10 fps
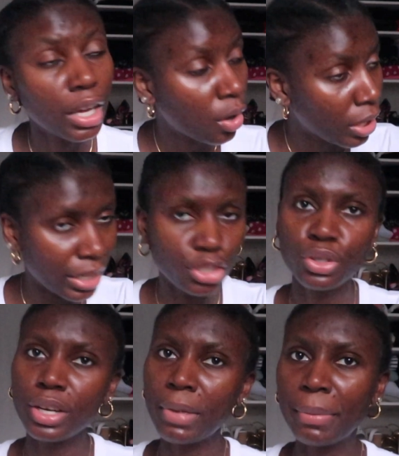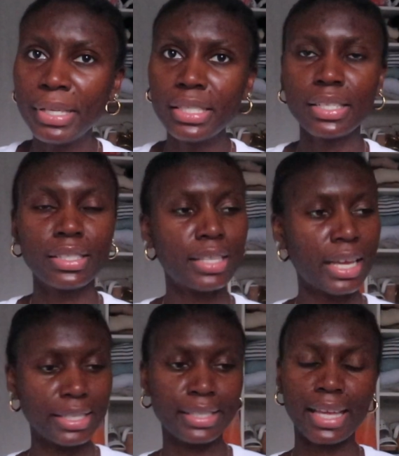Unless you're in my business.
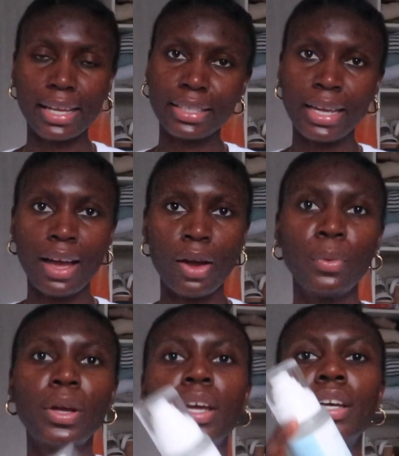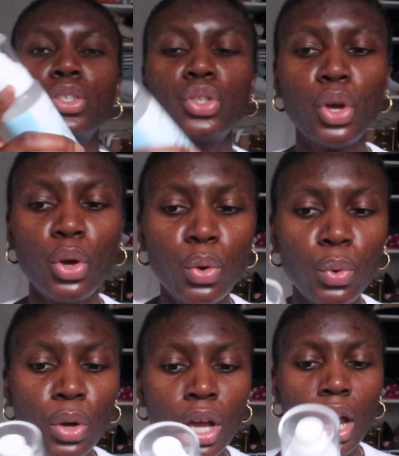That's exactly how.
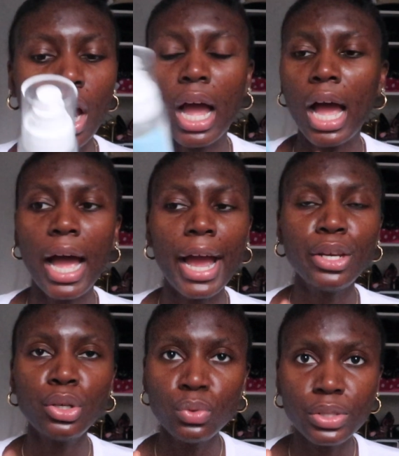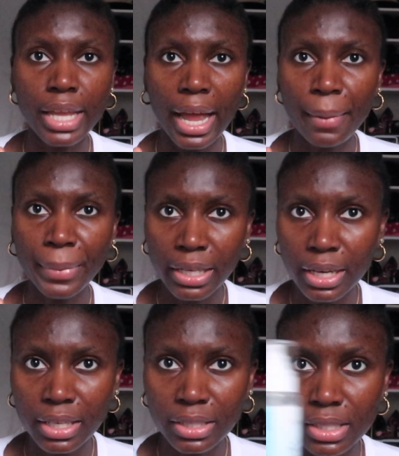So I use that
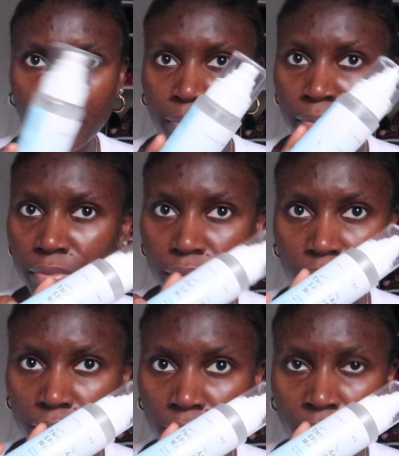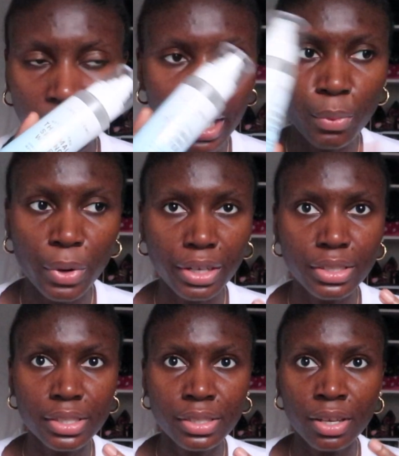because it
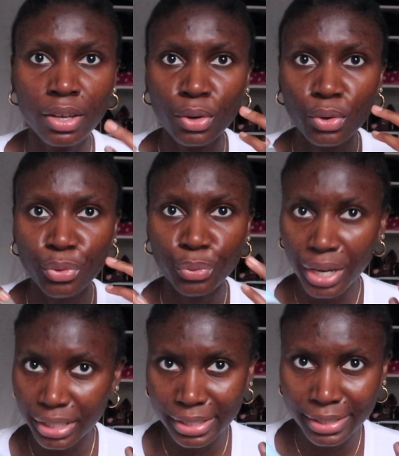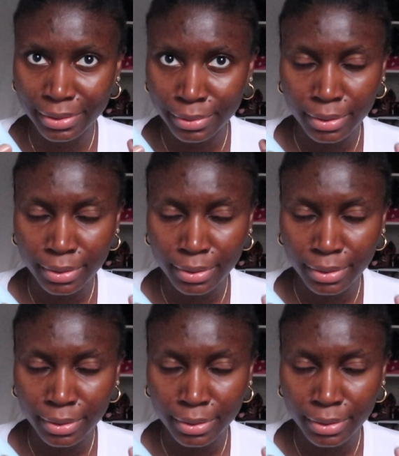works great.